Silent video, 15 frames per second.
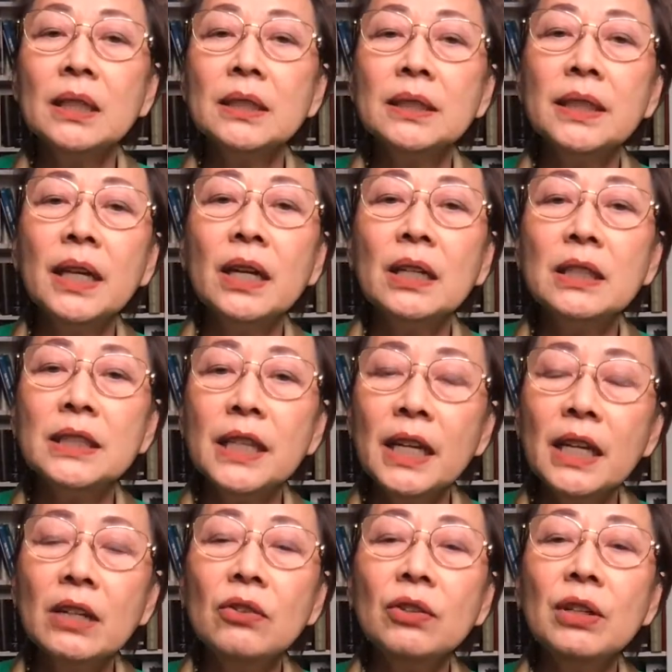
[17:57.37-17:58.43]
They are
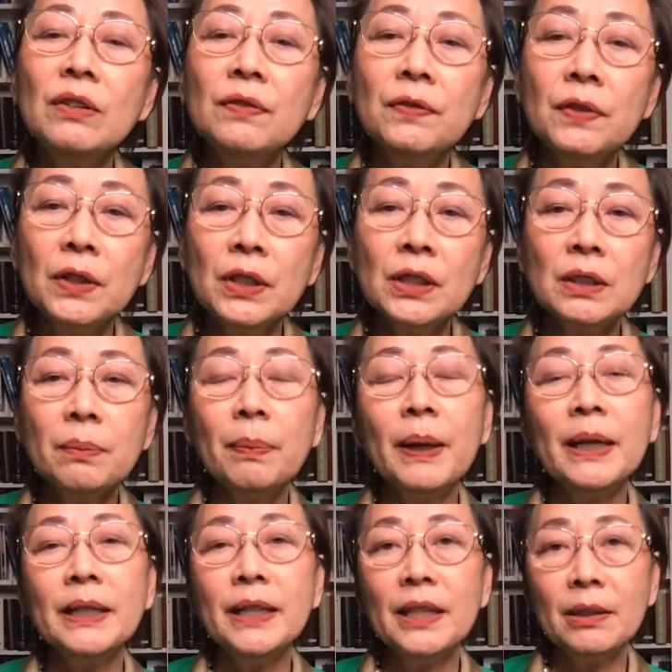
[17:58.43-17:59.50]
then referred
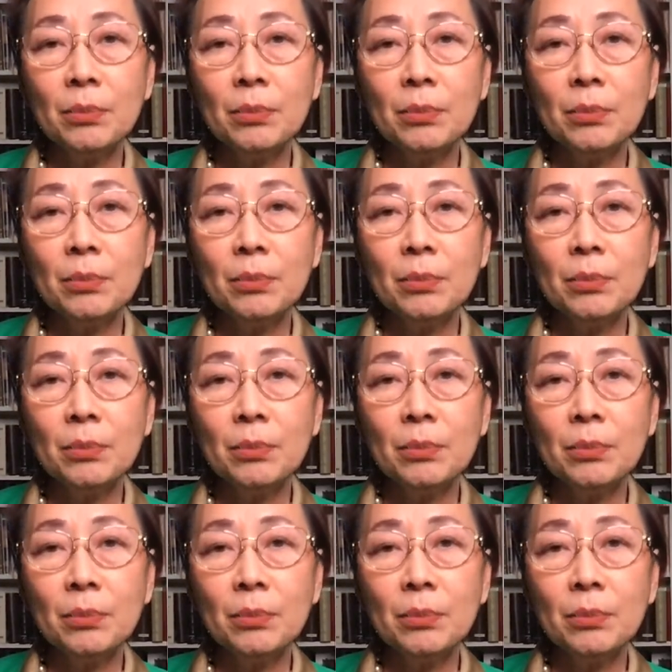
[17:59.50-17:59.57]
by their